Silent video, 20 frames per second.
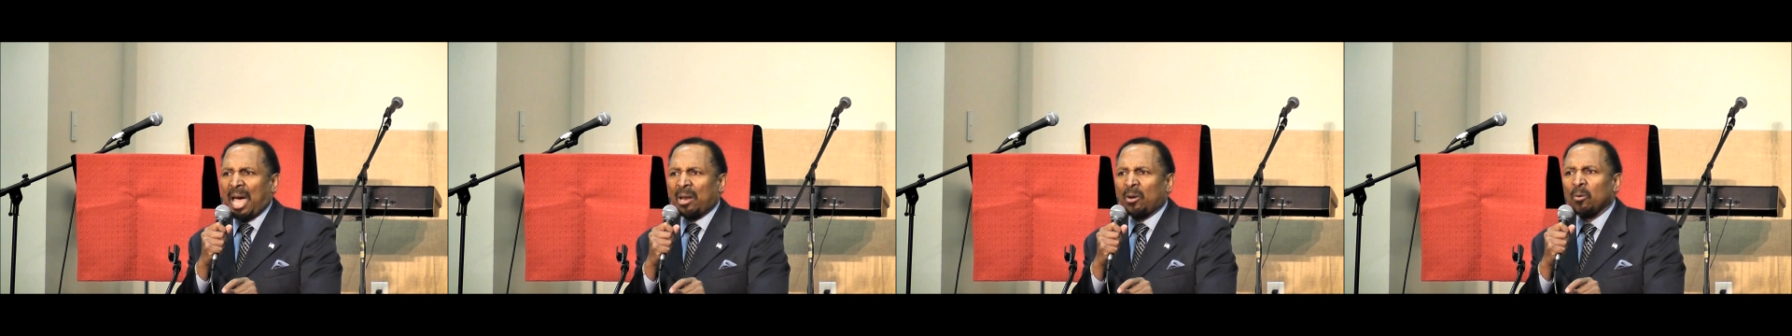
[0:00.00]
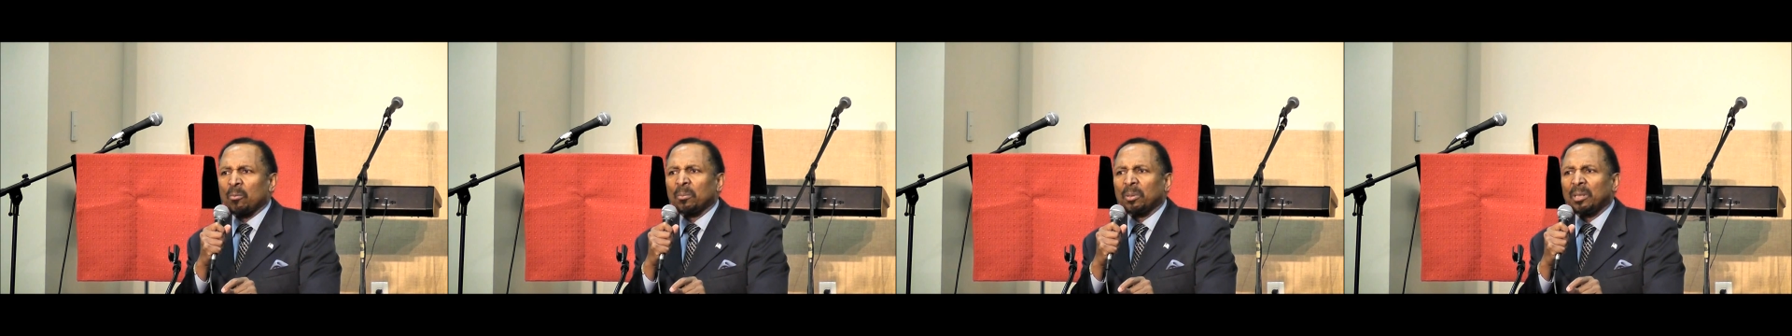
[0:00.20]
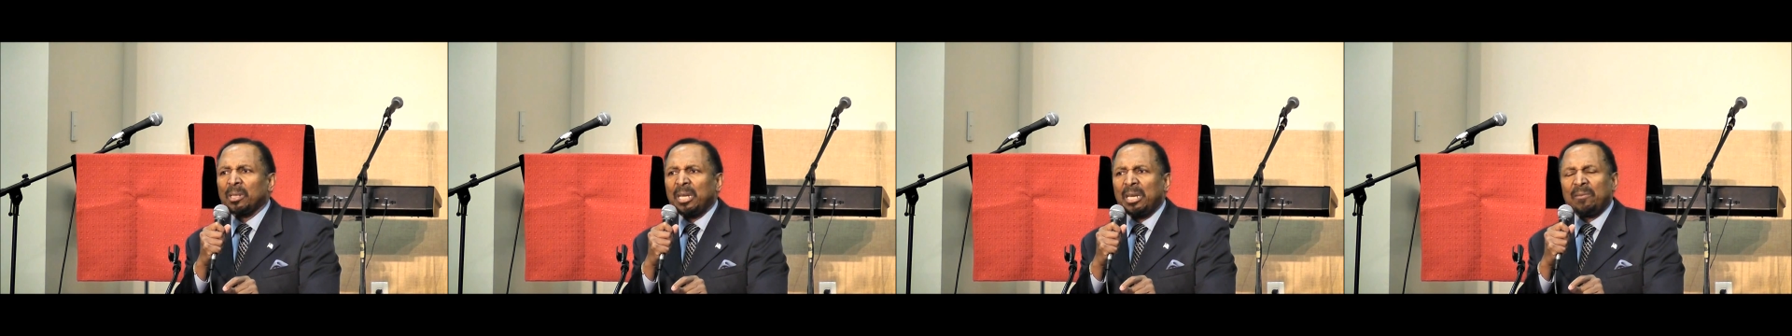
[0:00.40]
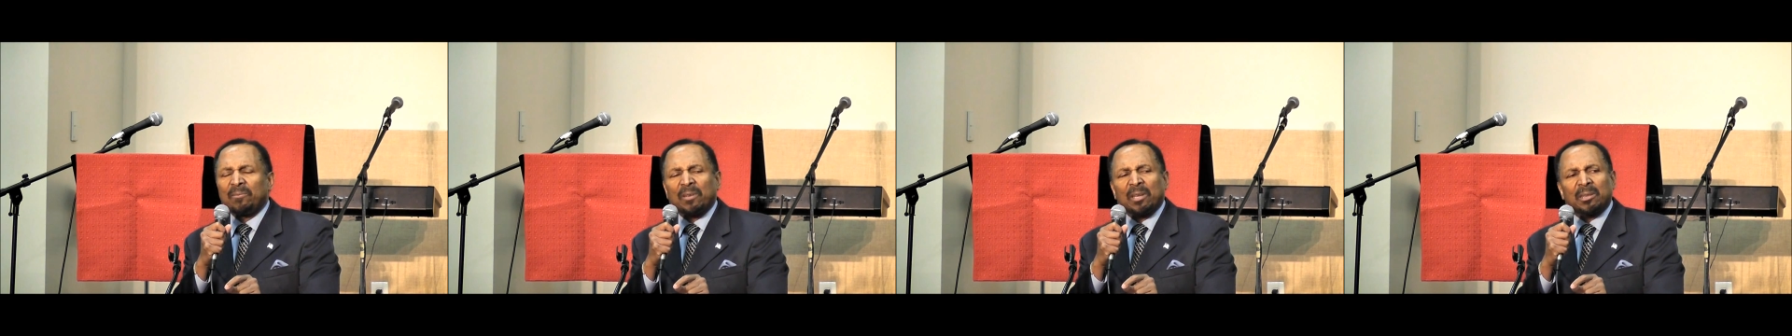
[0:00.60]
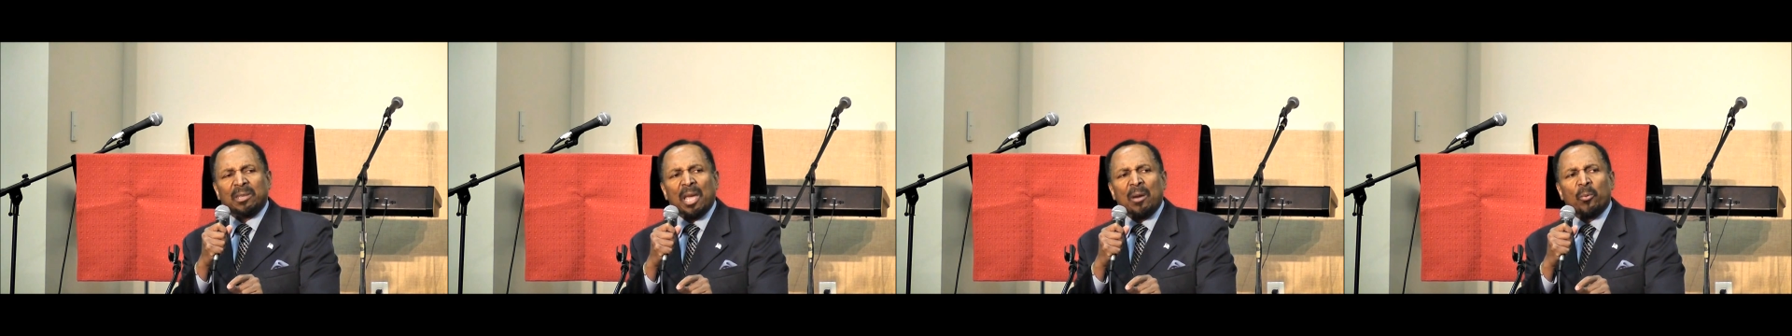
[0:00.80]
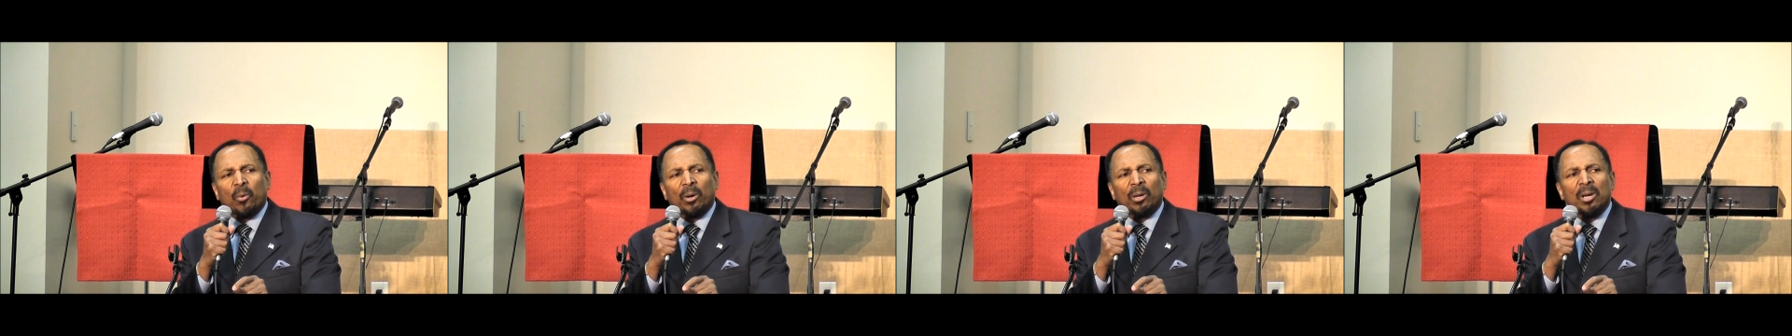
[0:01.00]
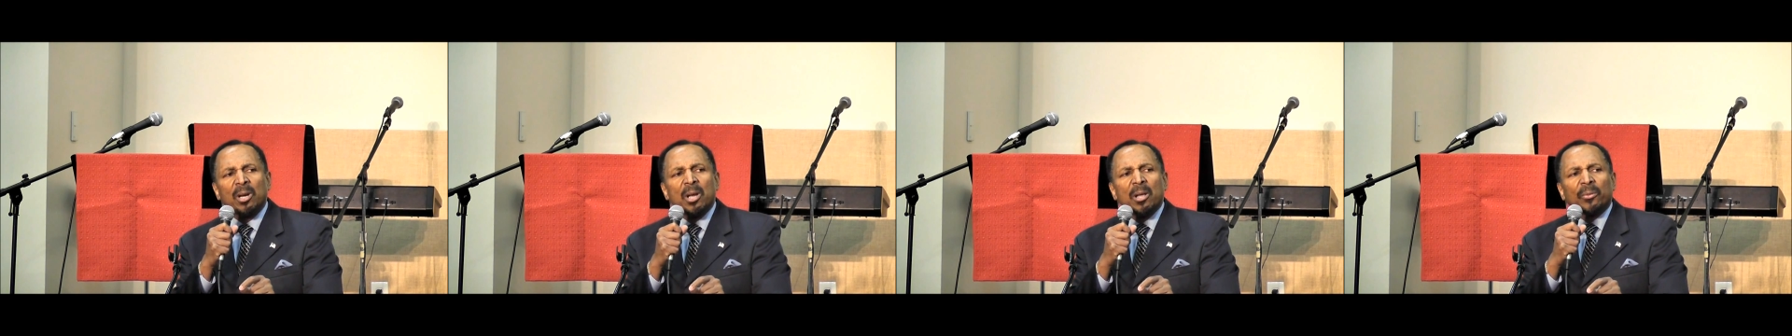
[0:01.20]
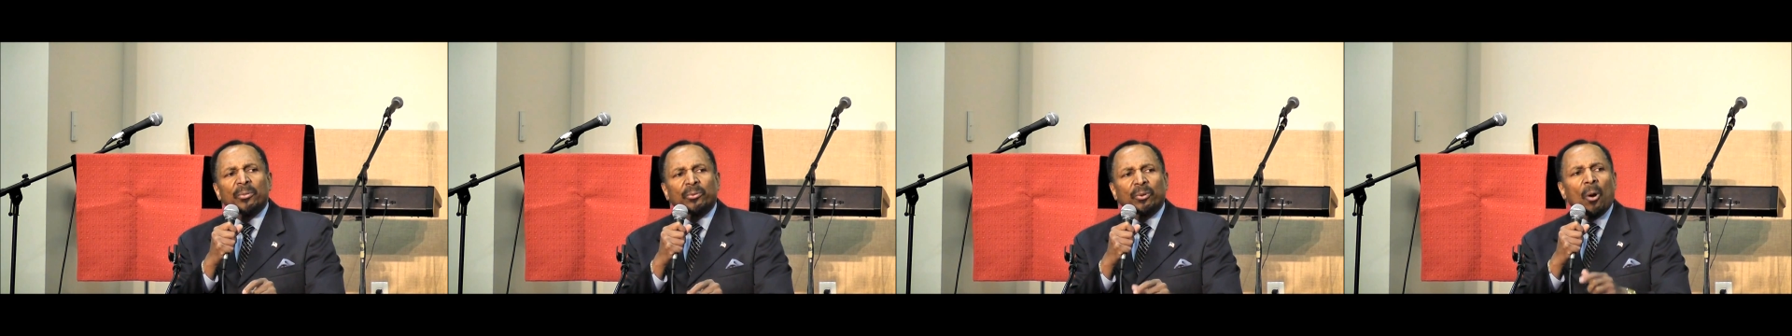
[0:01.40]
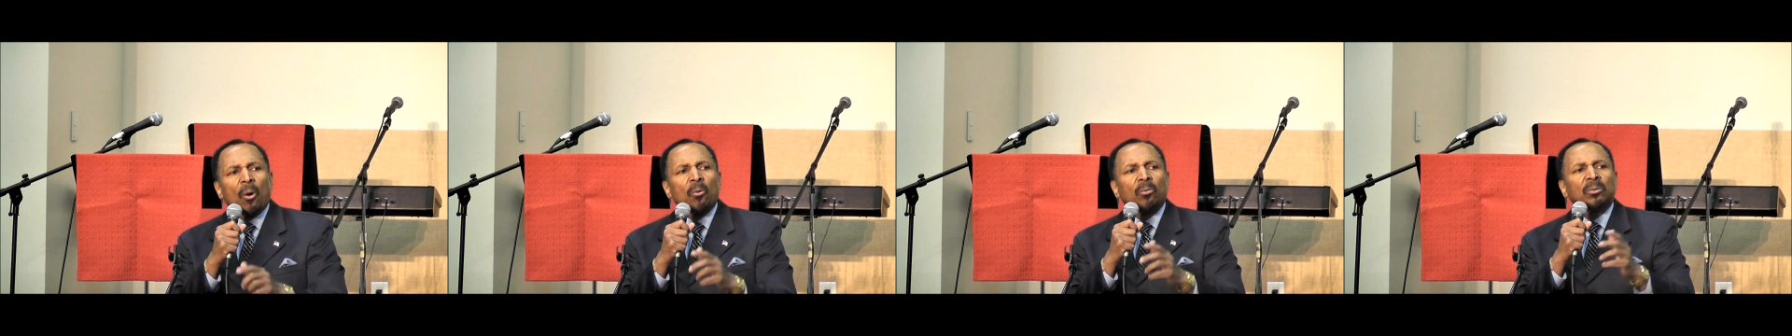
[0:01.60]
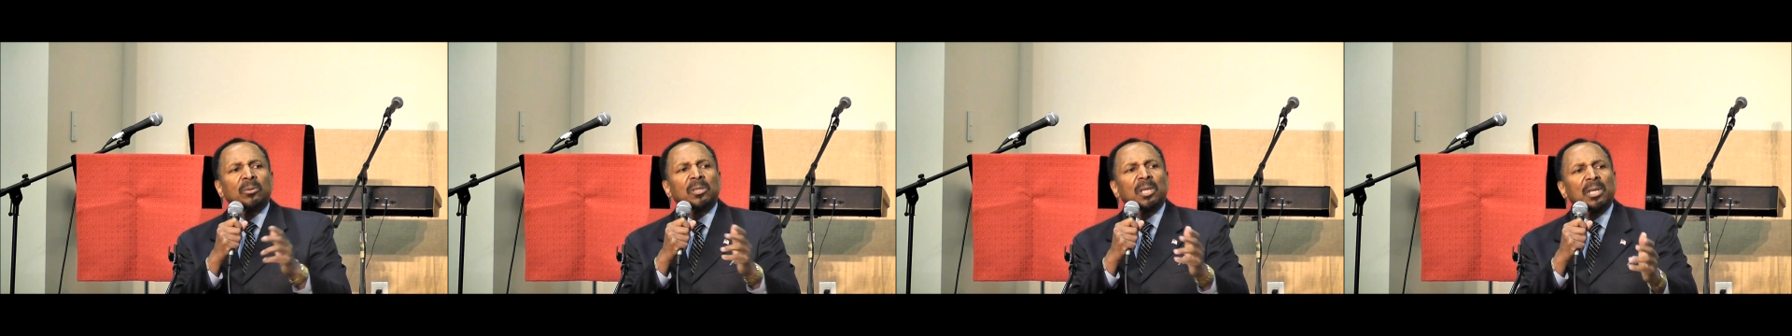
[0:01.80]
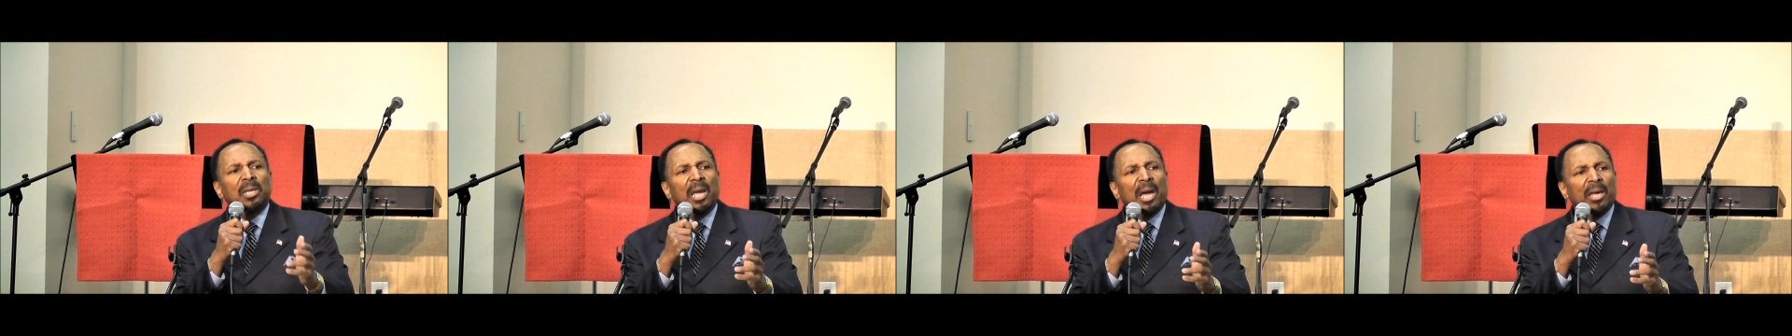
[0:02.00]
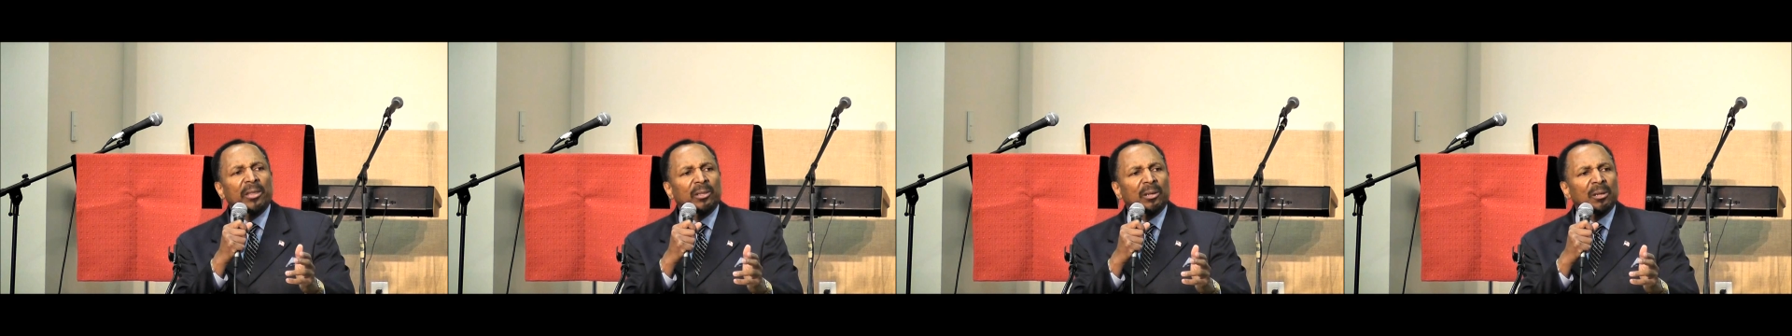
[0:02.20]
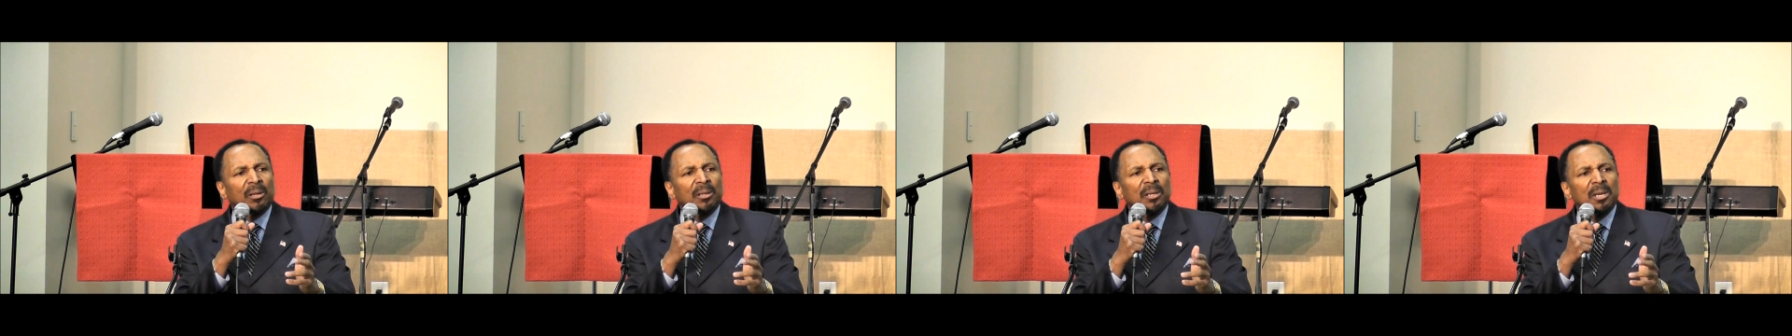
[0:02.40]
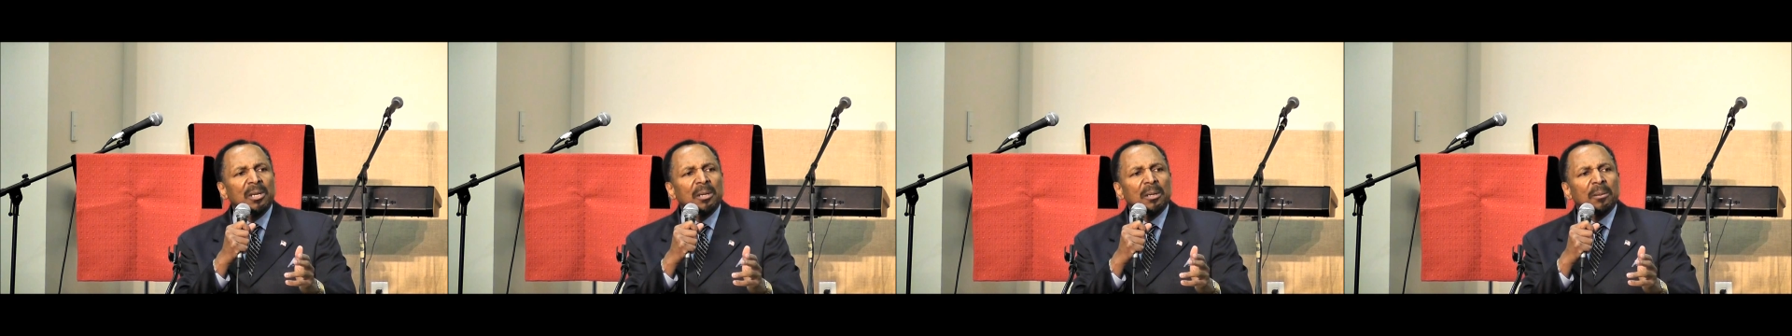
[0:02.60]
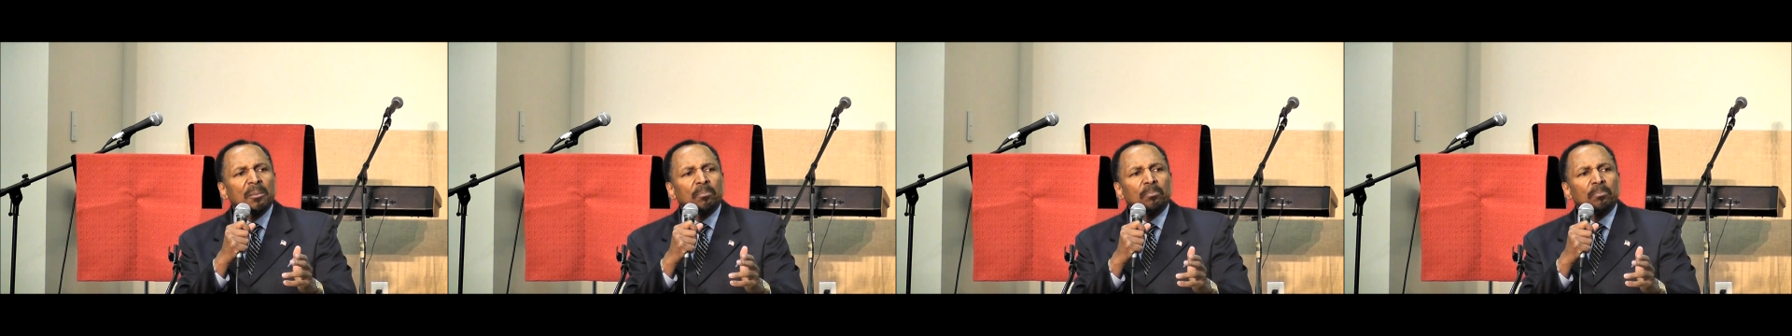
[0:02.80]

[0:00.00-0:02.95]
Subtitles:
I don't believe that they were thrown together